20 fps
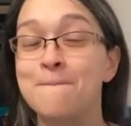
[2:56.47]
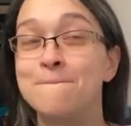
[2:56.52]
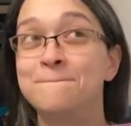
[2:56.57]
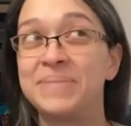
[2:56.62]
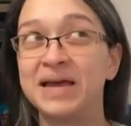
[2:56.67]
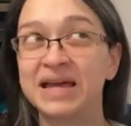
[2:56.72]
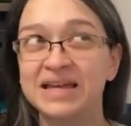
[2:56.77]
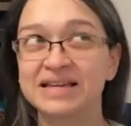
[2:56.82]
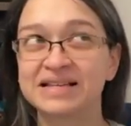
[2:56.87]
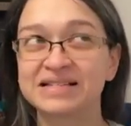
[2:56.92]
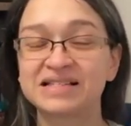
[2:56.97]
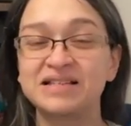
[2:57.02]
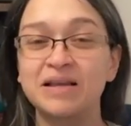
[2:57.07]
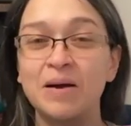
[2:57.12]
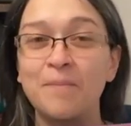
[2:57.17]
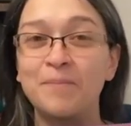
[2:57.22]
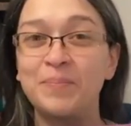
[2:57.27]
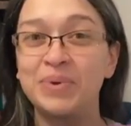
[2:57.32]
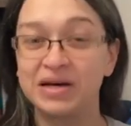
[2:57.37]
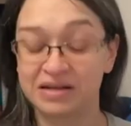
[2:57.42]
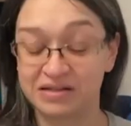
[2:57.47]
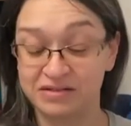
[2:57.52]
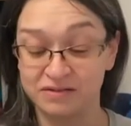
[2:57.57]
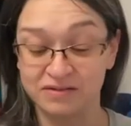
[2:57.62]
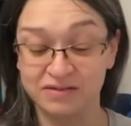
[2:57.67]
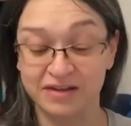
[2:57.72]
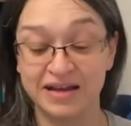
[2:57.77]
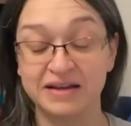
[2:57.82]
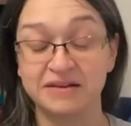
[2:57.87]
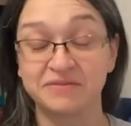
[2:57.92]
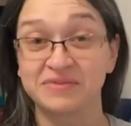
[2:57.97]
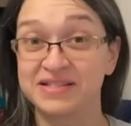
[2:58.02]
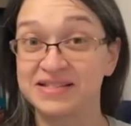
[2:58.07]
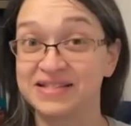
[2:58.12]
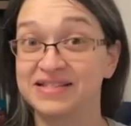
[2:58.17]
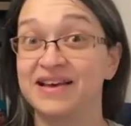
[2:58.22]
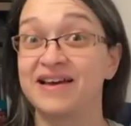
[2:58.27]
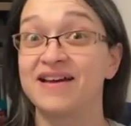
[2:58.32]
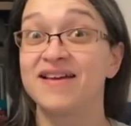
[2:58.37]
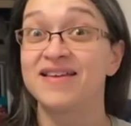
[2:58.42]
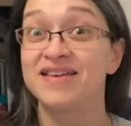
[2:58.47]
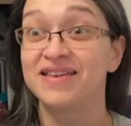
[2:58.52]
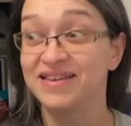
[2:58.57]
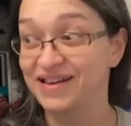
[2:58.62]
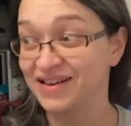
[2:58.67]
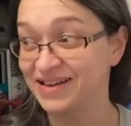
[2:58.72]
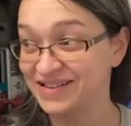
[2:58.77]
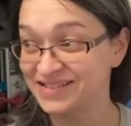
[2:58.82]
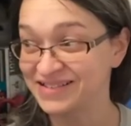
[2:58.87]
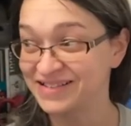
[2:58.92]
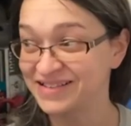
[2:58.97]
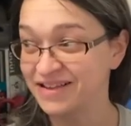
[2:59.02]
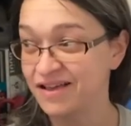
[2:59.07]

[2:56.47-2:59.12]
biggest puzzle count set yet.